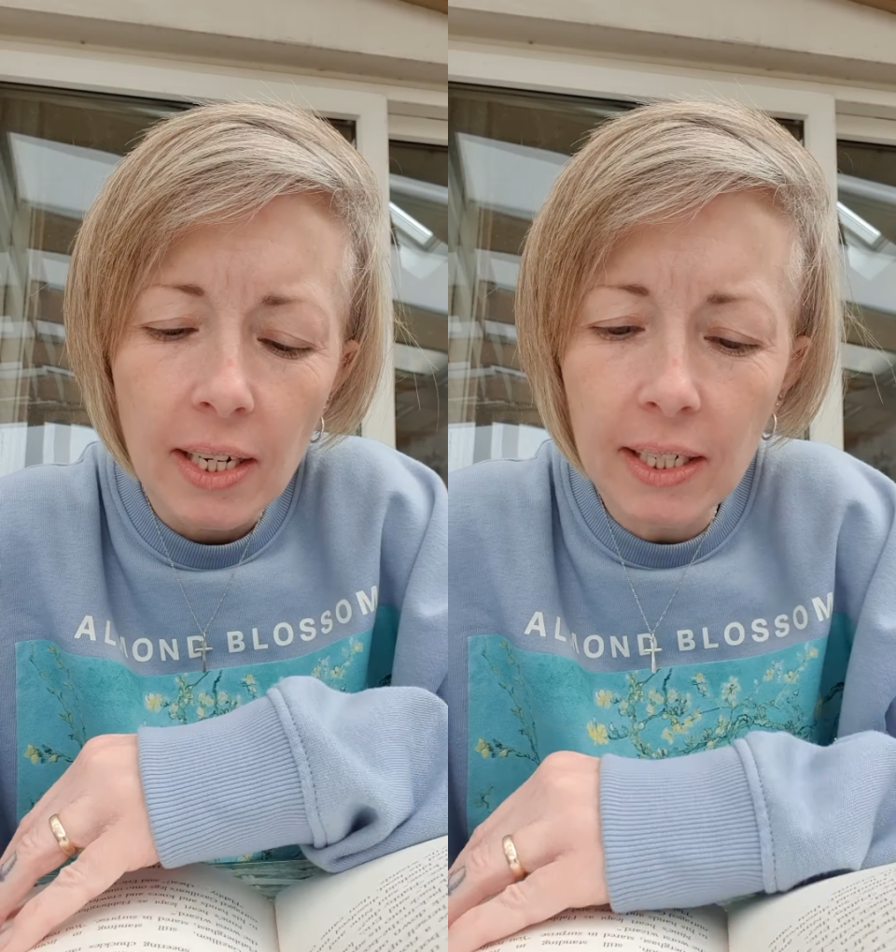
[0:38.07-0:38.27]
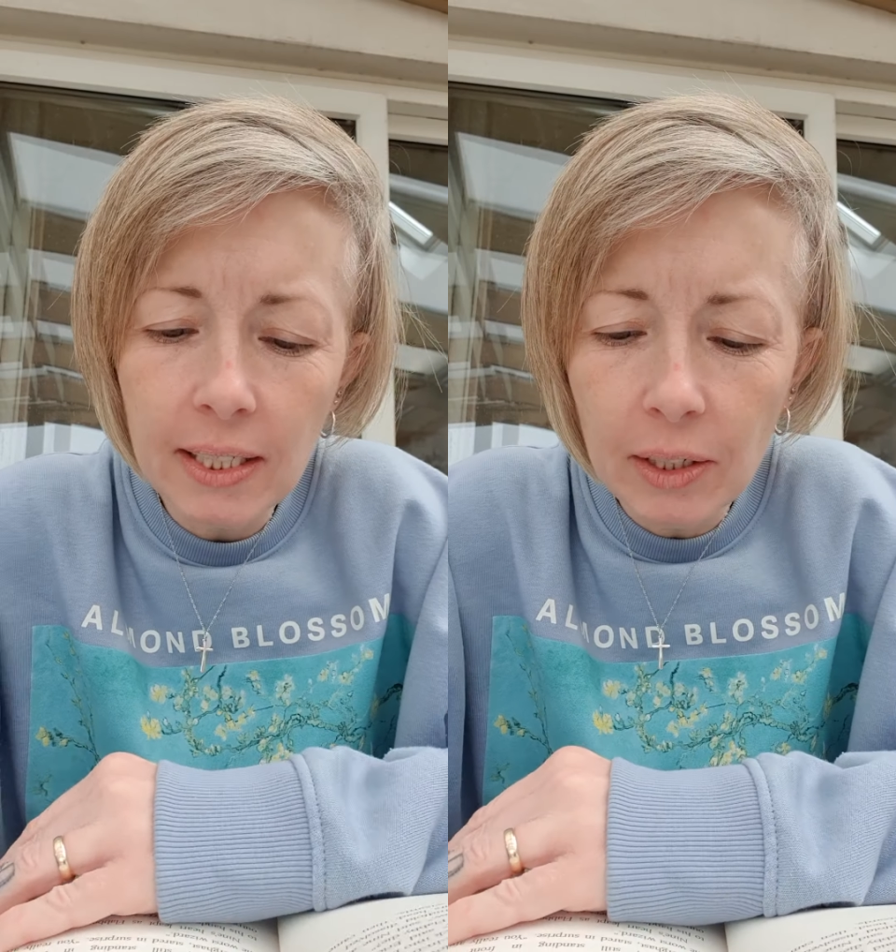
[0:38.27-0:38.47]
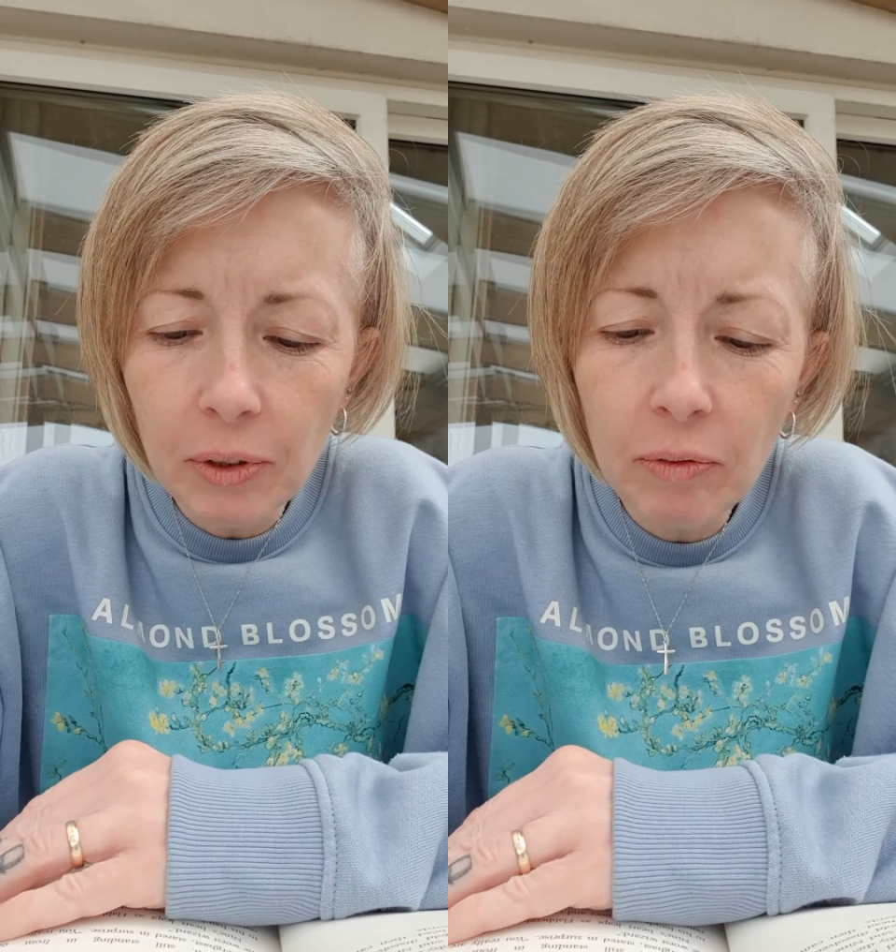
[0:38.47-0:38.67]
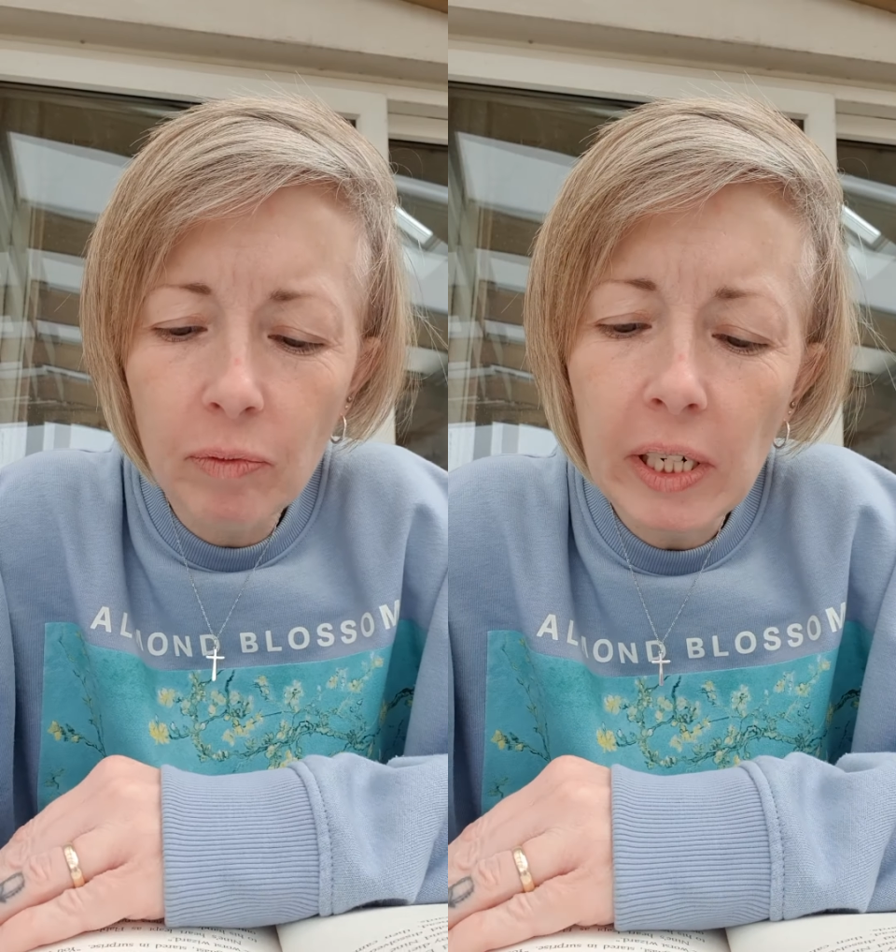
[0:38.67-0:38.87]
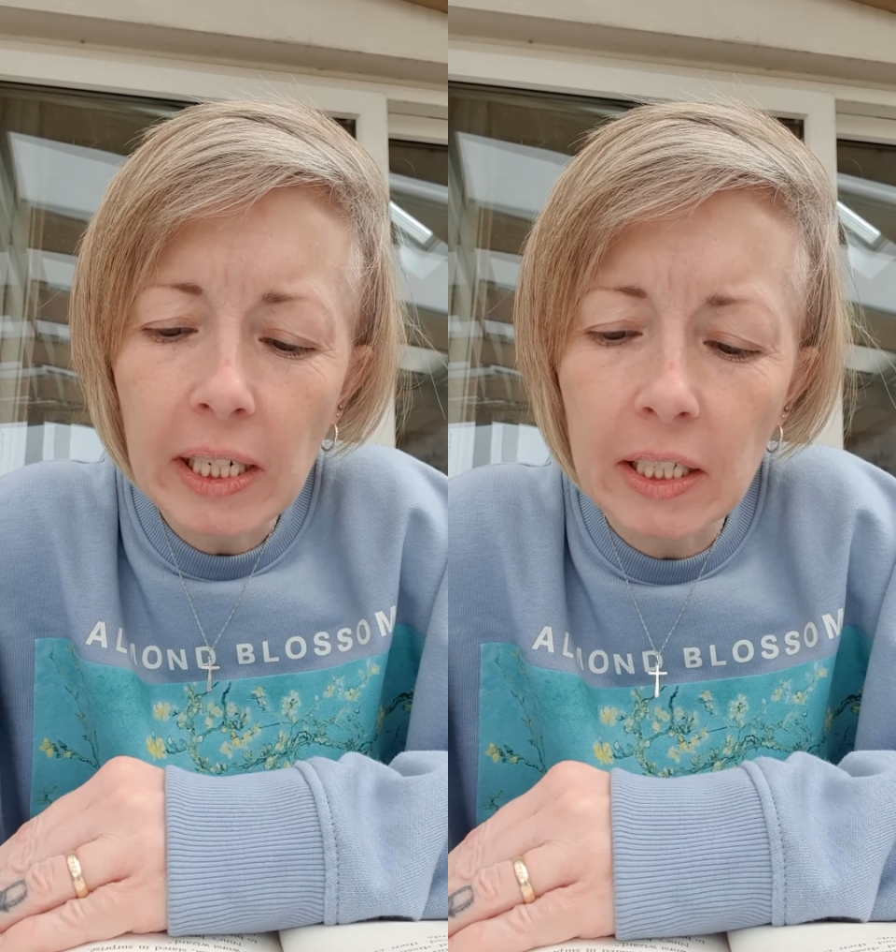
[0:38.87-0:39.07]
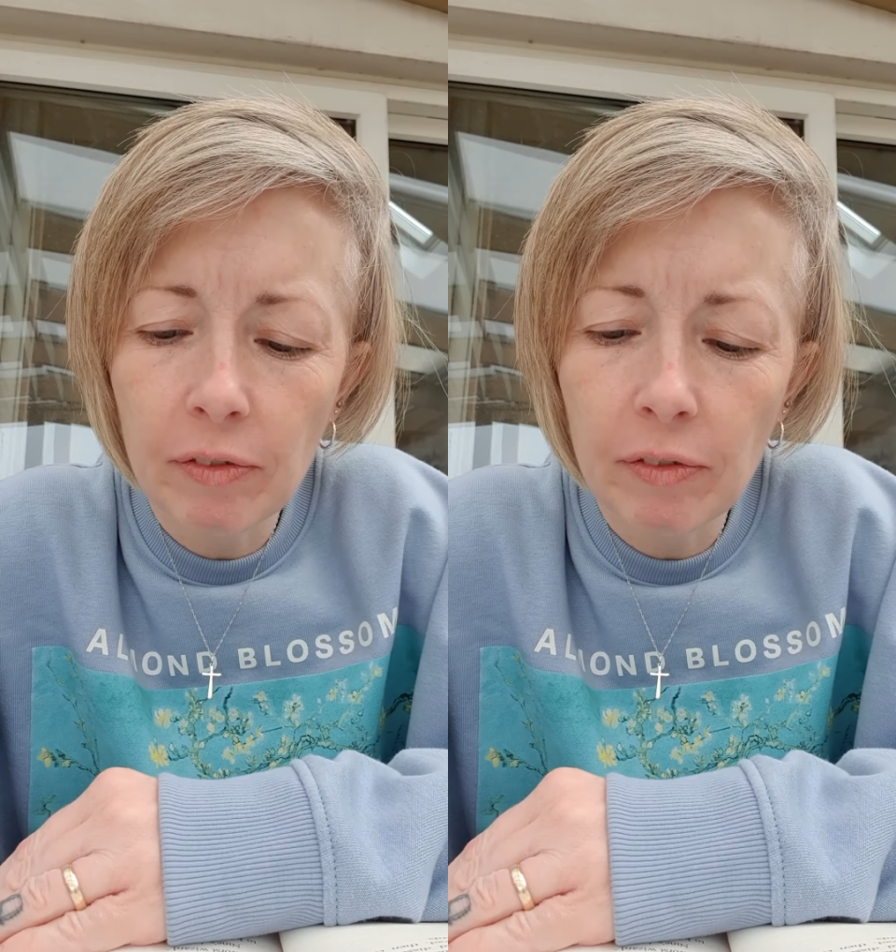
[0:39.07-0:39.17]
Gazillion released